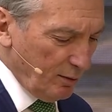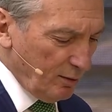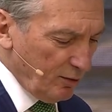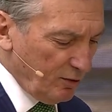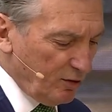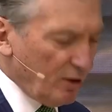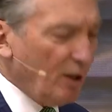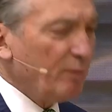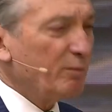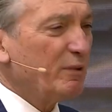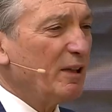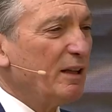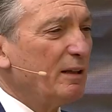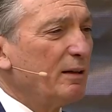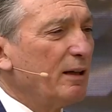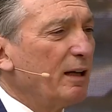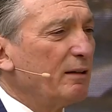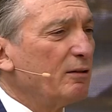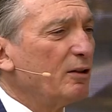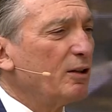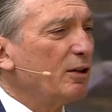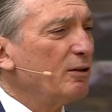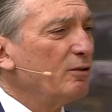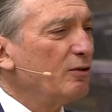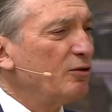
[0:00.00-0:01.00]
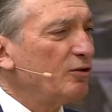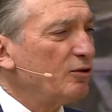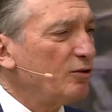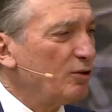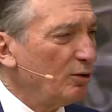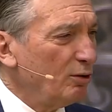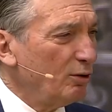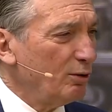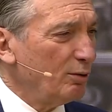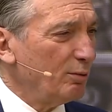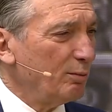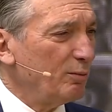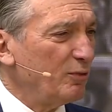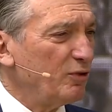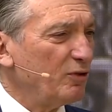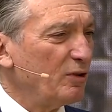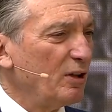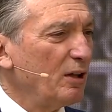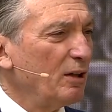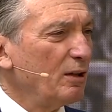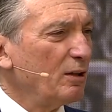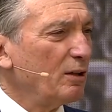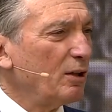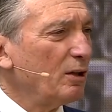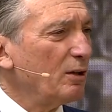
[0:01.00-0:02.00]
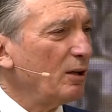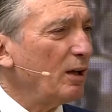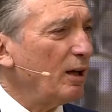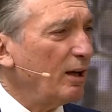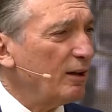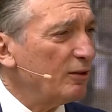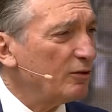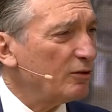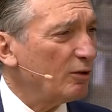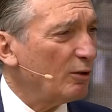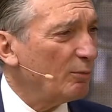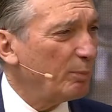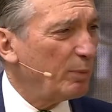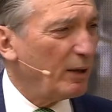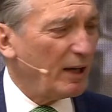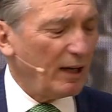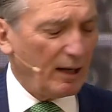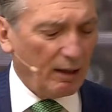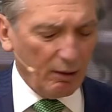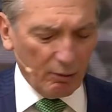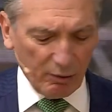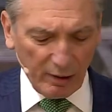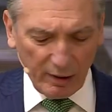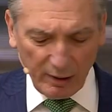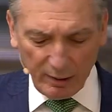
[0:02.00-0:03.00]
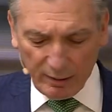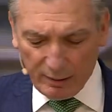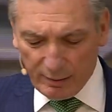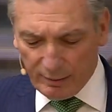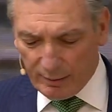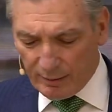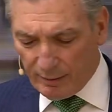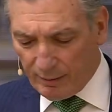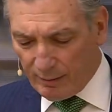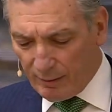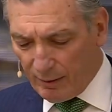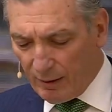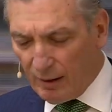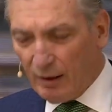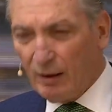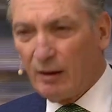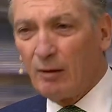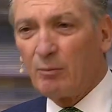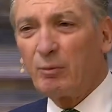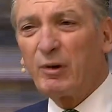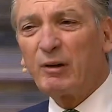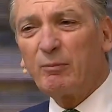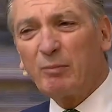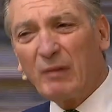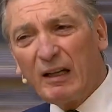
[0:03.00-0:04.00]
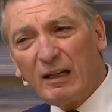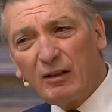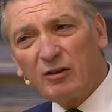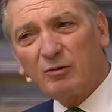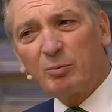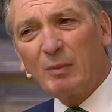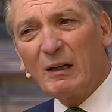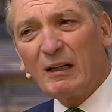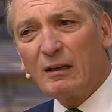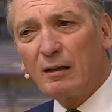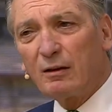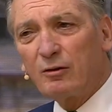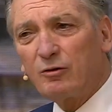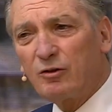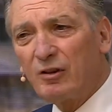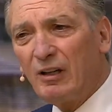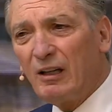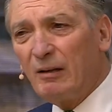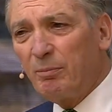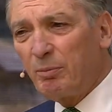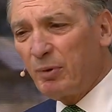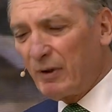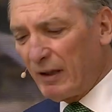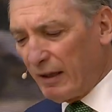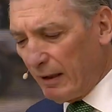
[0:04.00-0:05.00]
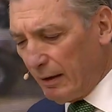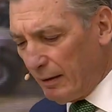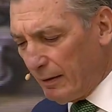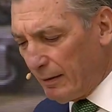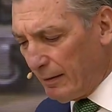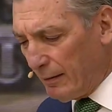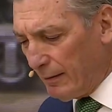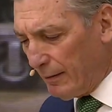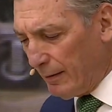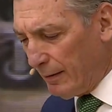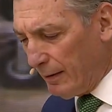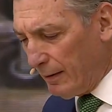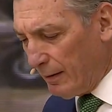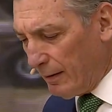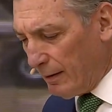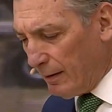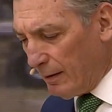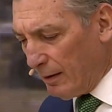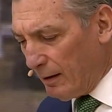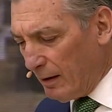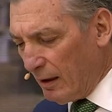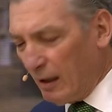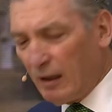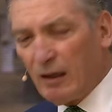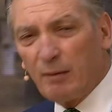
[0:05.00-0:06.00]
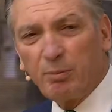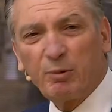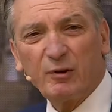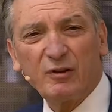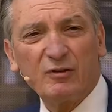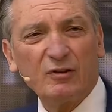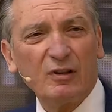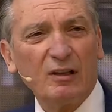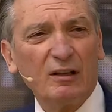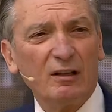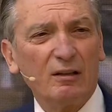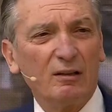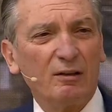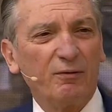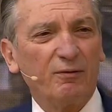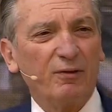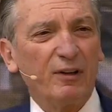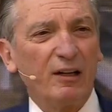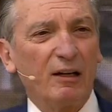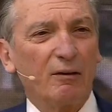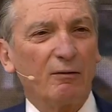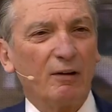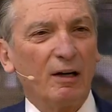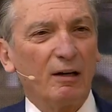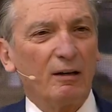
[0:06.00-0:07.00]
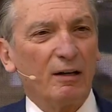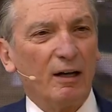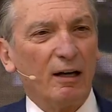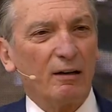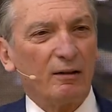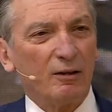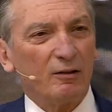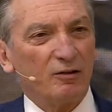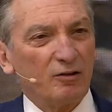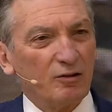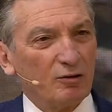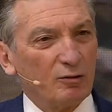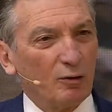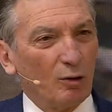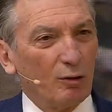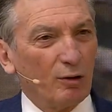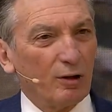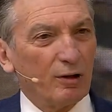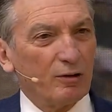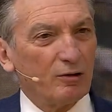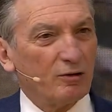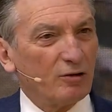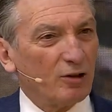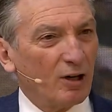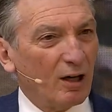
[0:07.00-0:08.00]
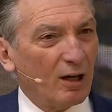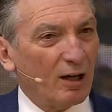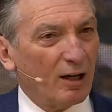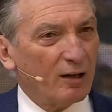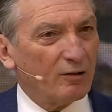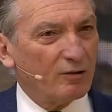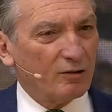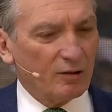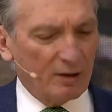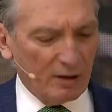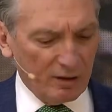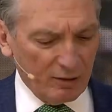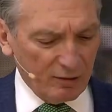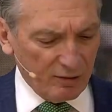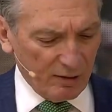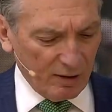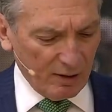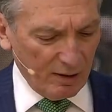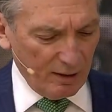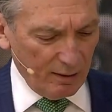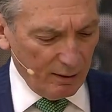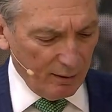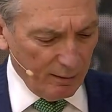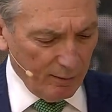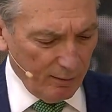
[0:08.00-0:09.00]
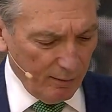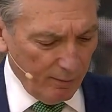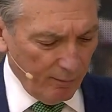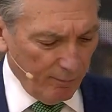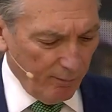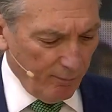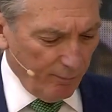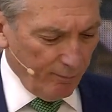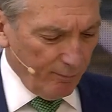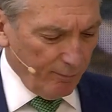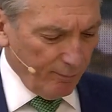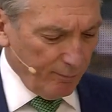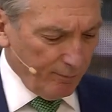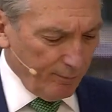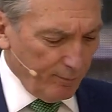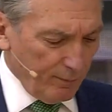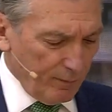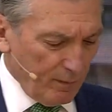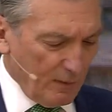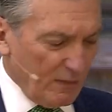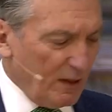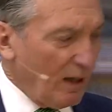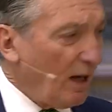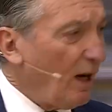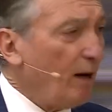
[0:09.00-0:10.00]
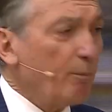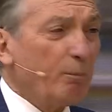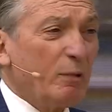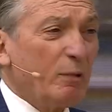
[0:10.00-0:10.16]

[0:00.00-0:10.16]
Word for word: something that consumes colossal power but makes metal cheaply. And I proceeded to figure out how to store charge in this thing. I